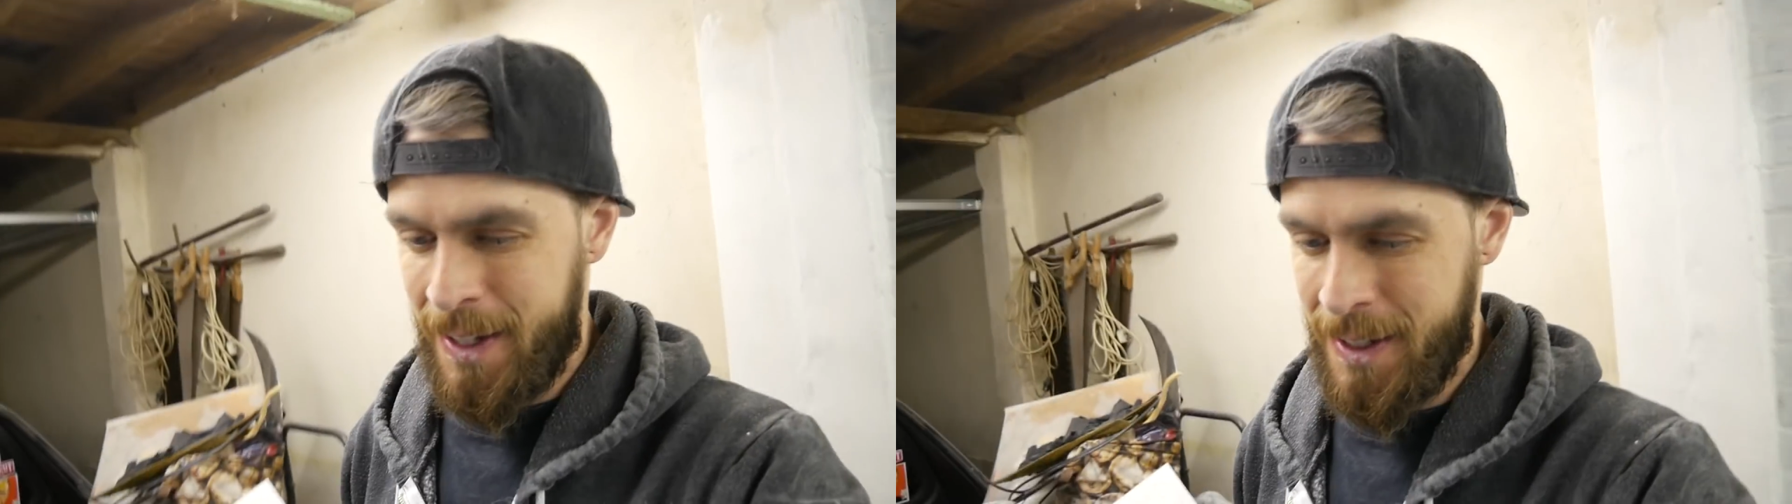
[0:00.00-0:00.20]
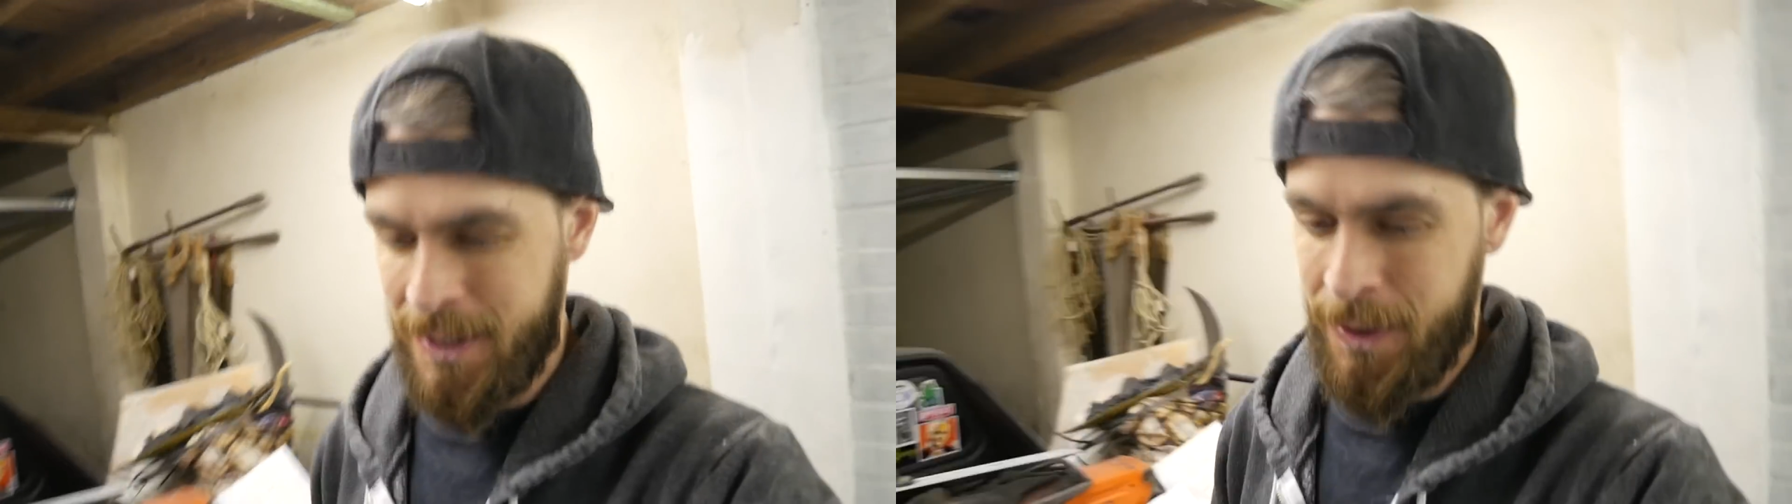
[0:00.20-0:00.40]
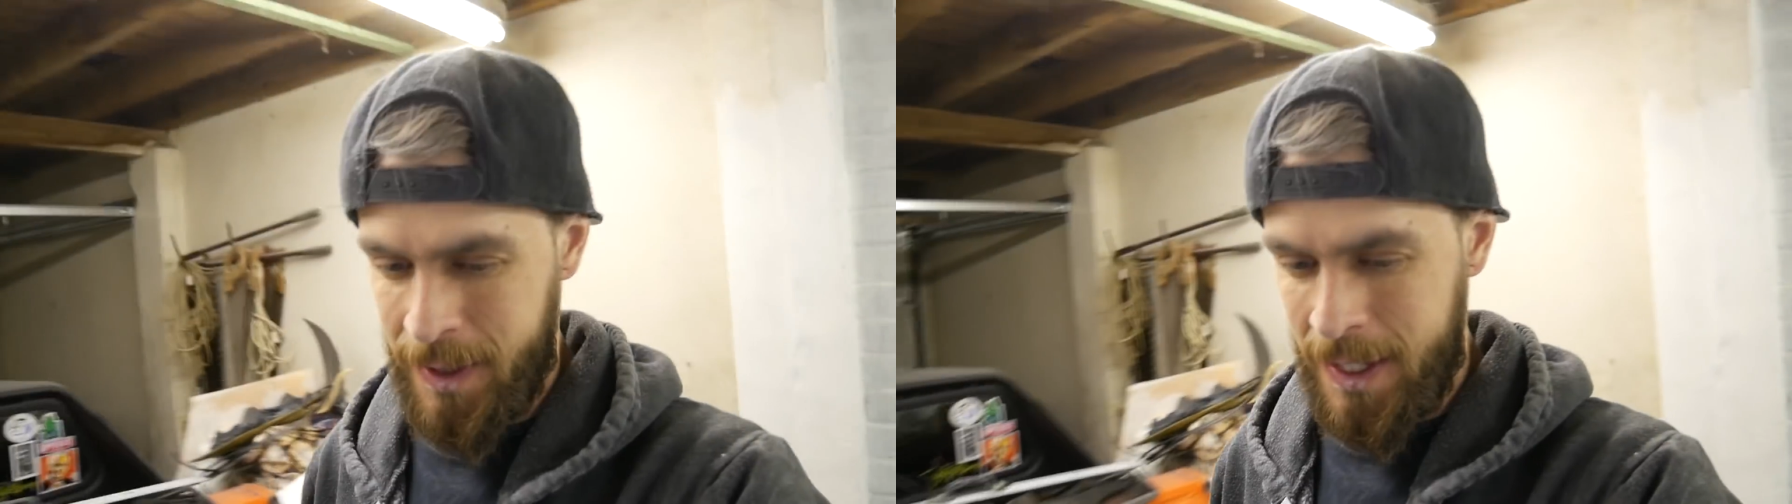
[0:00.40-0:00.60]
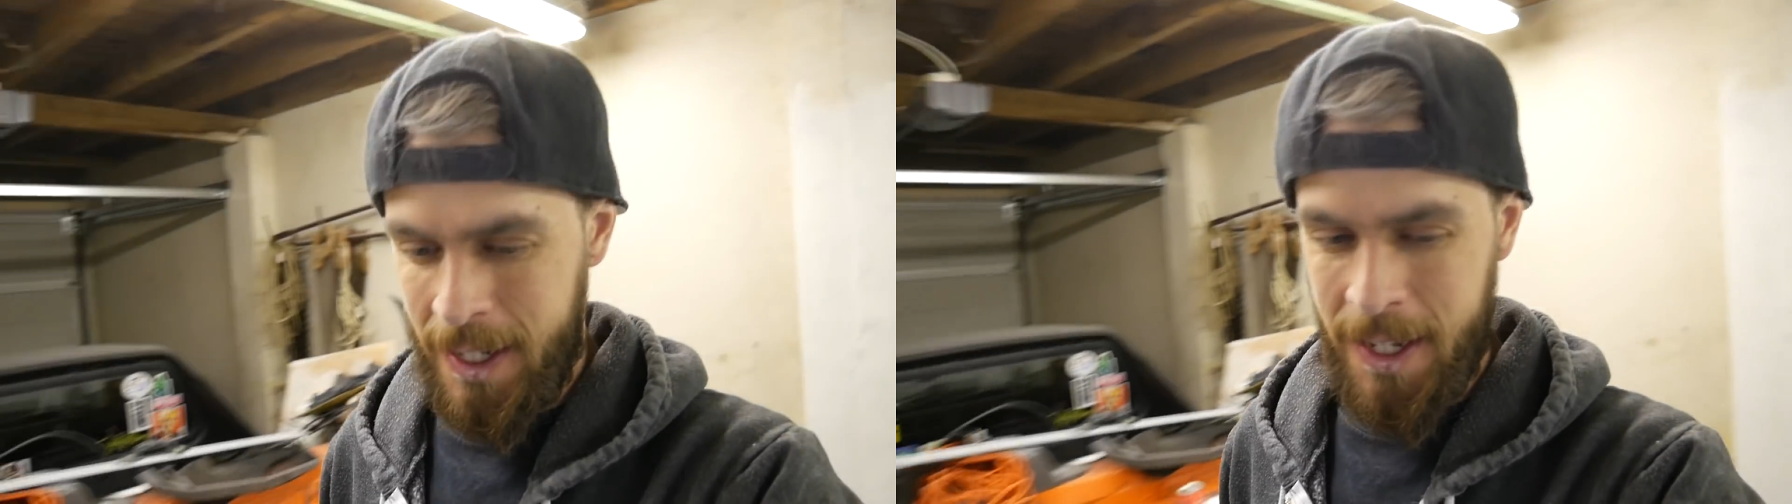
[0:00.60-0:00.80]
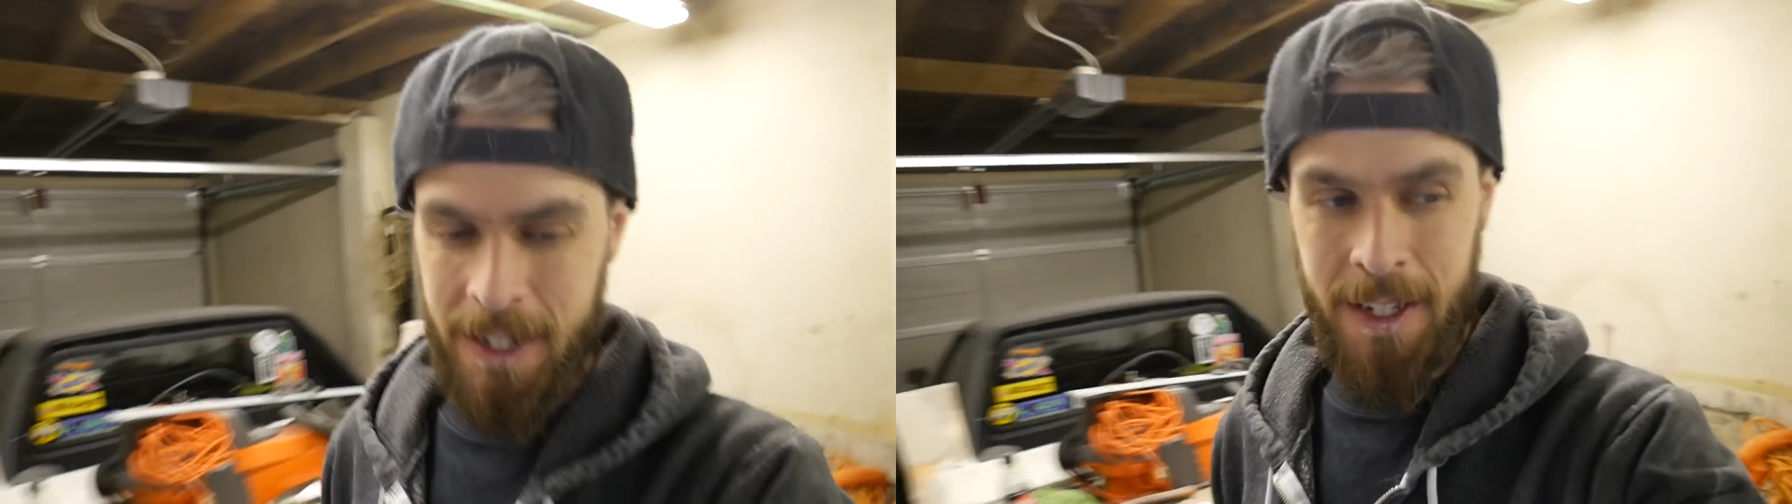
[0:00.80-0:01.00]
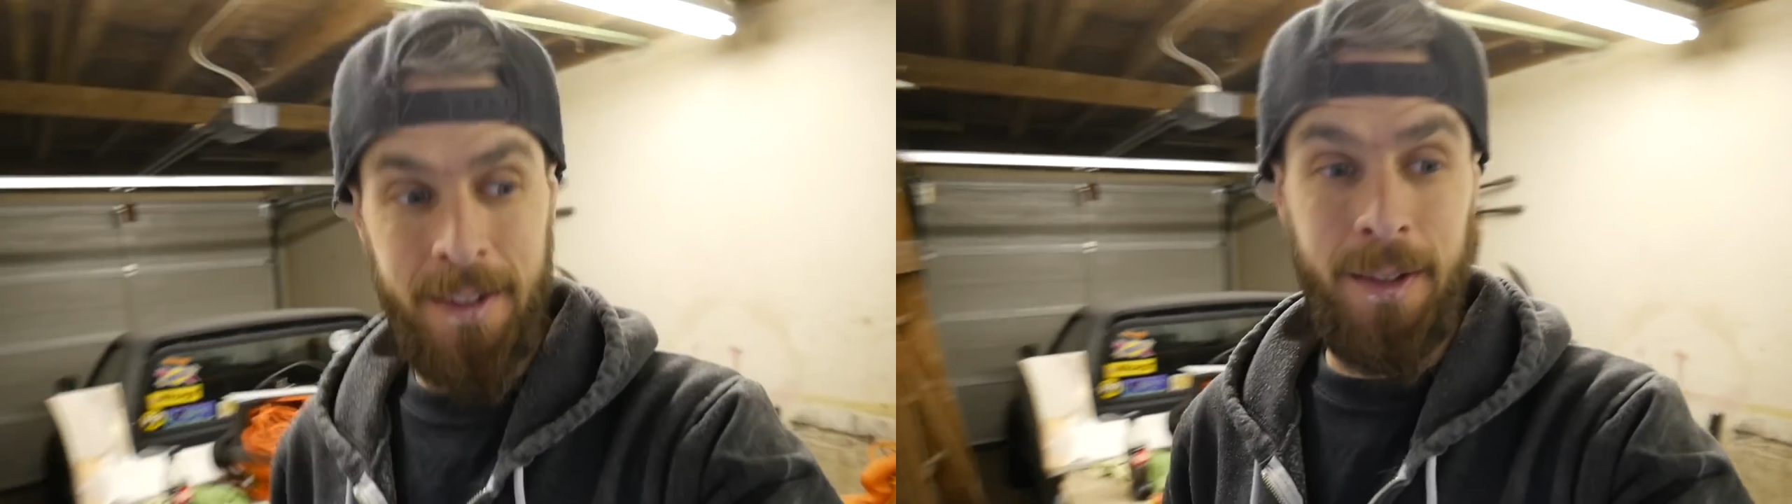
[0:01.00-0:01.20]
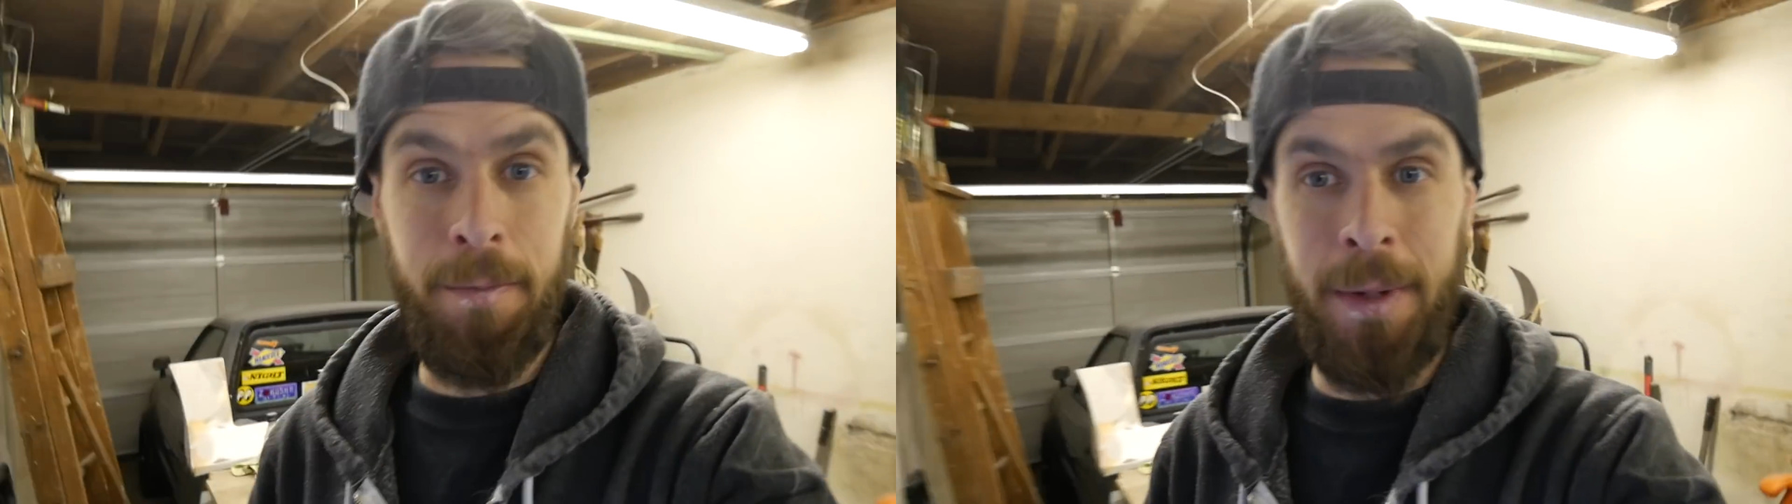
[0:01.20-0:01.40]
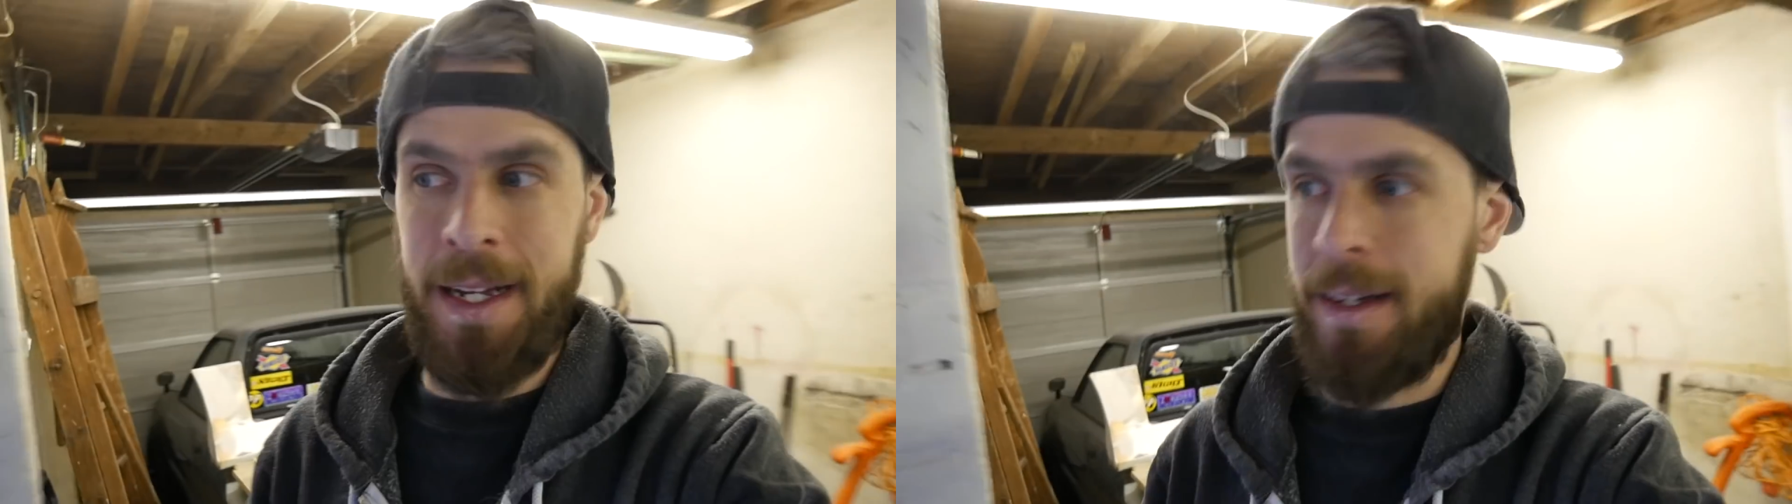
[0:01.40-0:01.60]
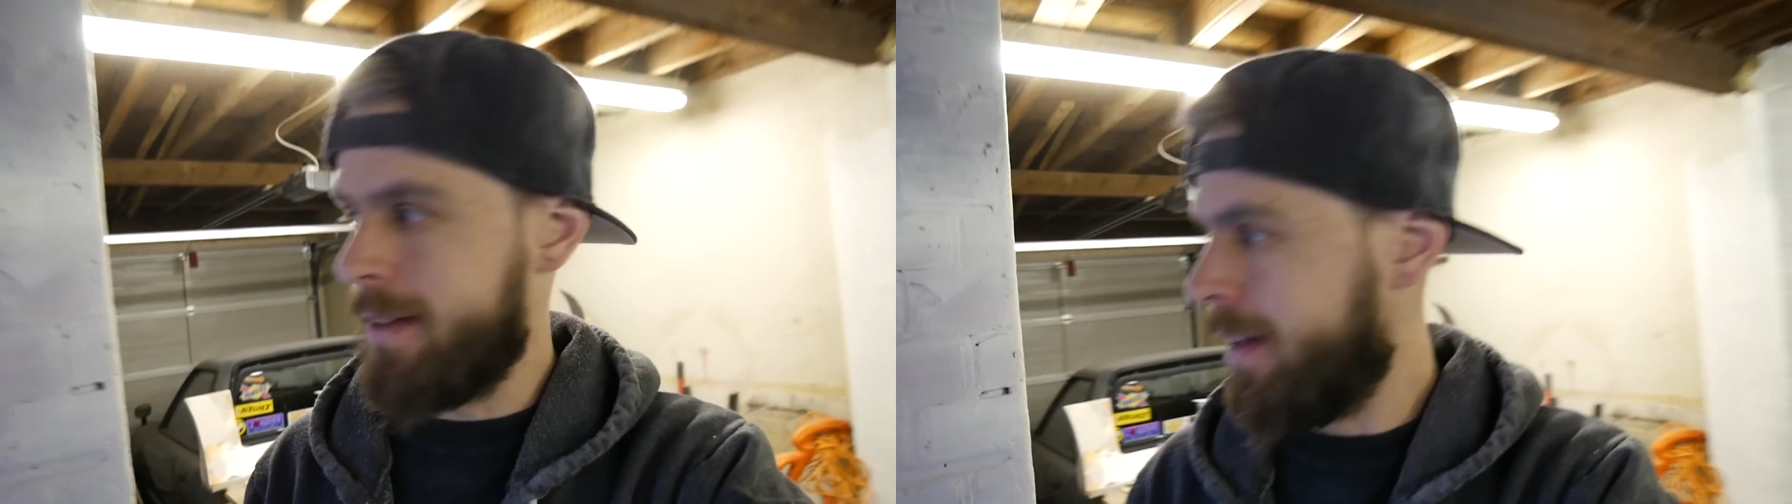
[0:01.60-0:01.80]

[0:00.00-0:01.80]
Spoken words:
until the bags